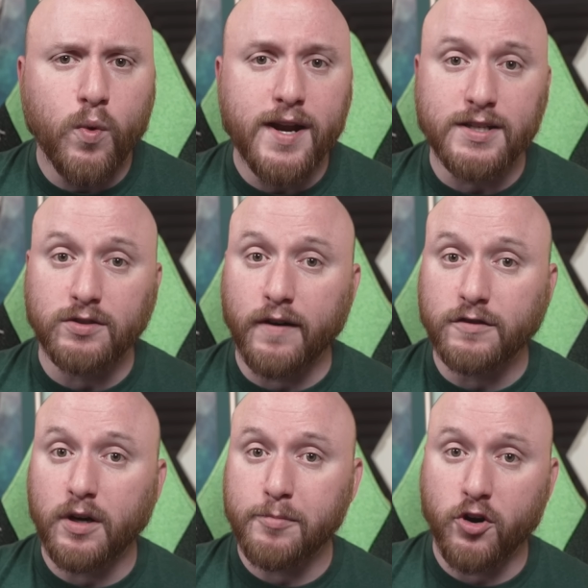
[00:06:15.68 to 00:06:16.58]
way to
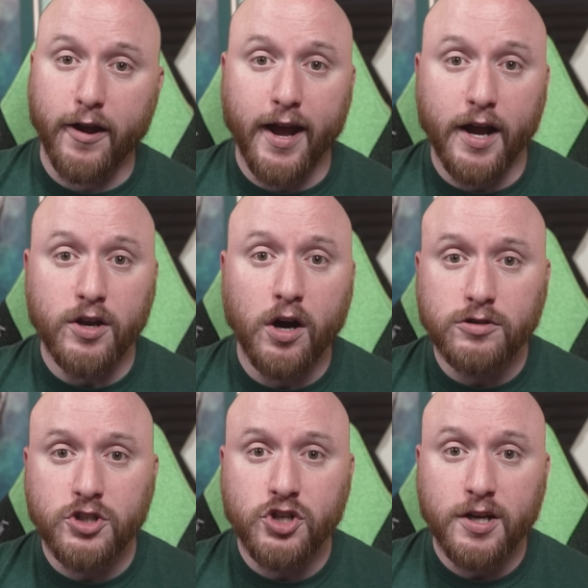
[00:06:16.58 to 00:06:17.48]
level up your AI
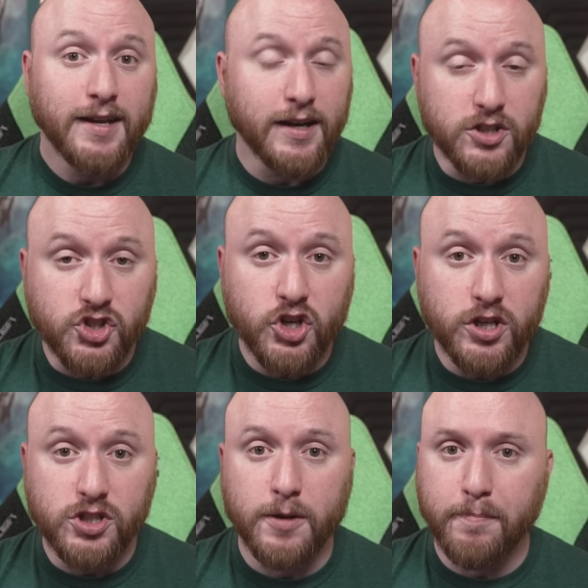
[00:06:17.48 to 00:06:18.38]
knowledge, get a
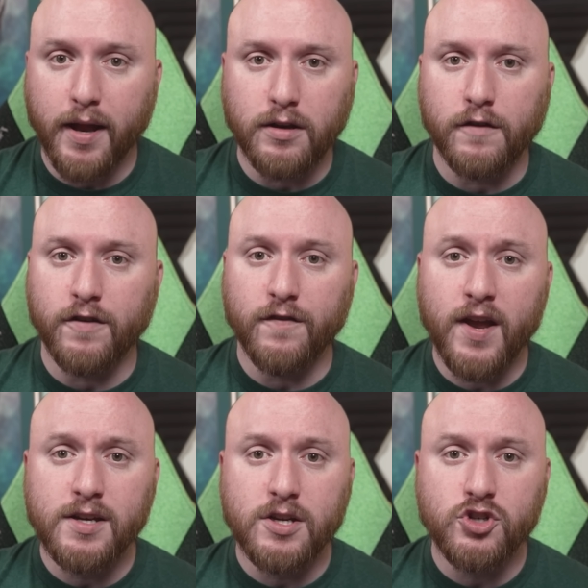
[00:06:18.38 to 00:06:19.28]
serious competitive
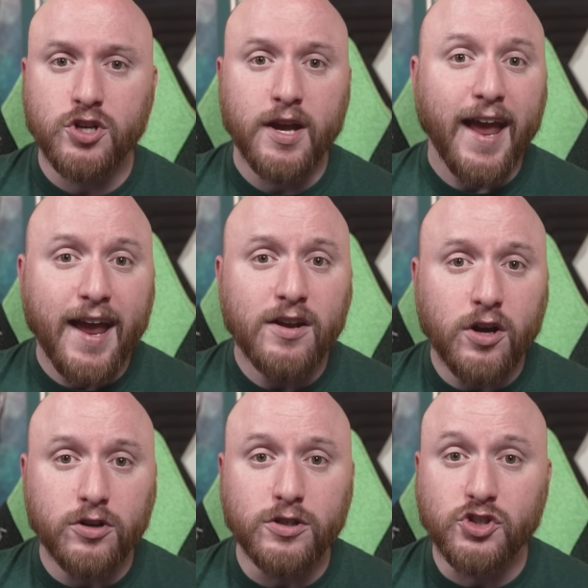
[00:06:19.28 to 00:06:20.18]
advantage,
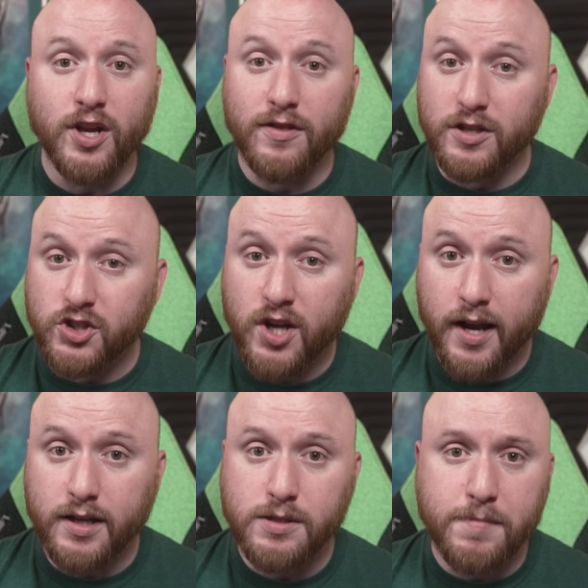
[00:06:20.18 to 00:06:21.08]
and understand the
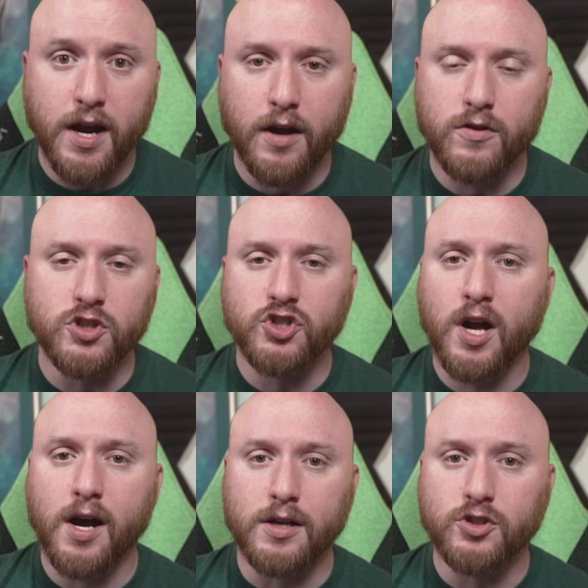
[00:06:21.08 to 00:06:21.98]
science behind the
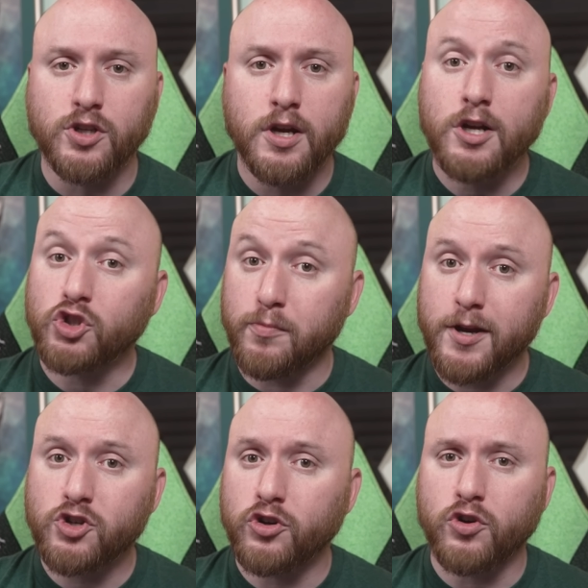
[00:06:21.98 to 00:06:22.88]
stocks. So
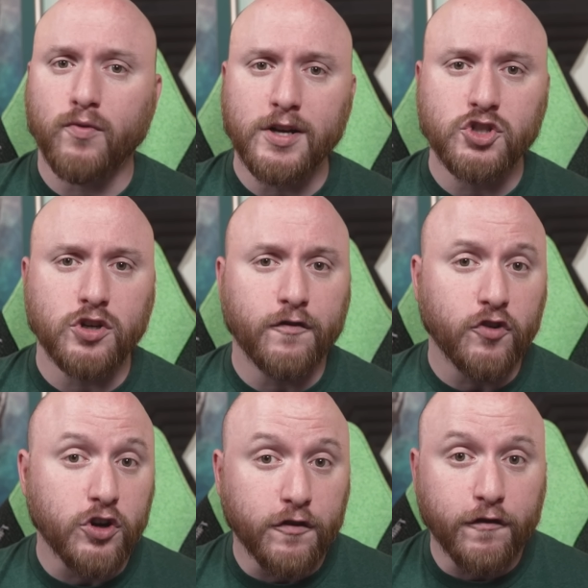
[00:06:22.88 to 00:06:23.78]
make sure to register
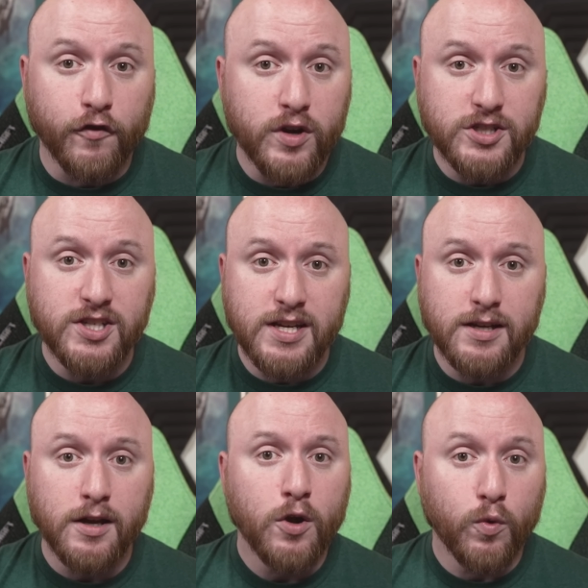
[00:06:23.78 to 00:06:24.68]
for your free
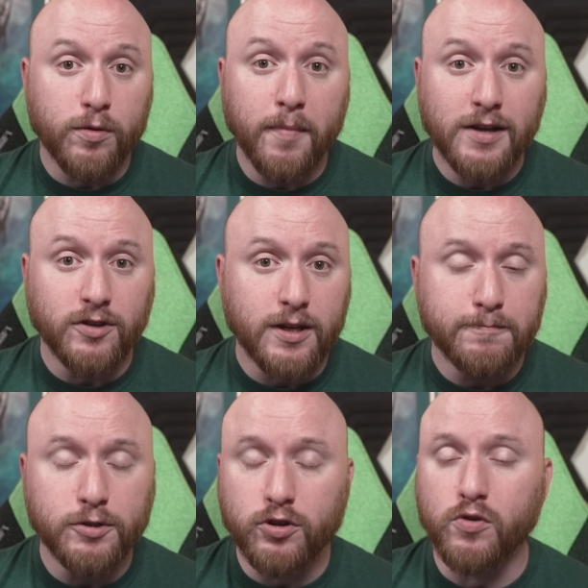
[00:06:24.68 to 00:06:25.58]
seat with my
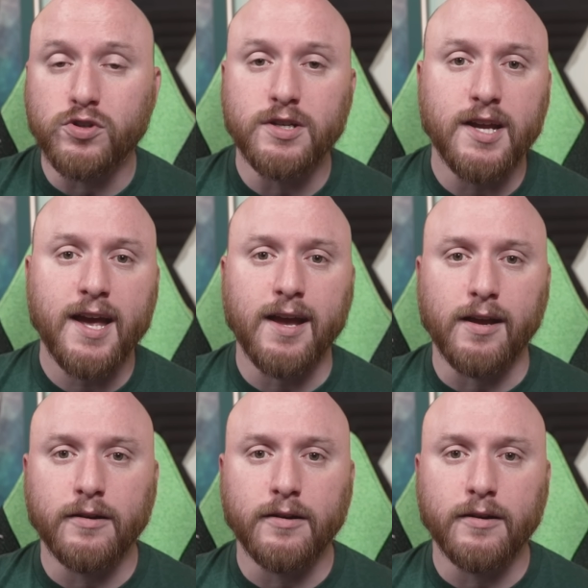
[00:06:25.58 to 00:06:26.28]
link below today.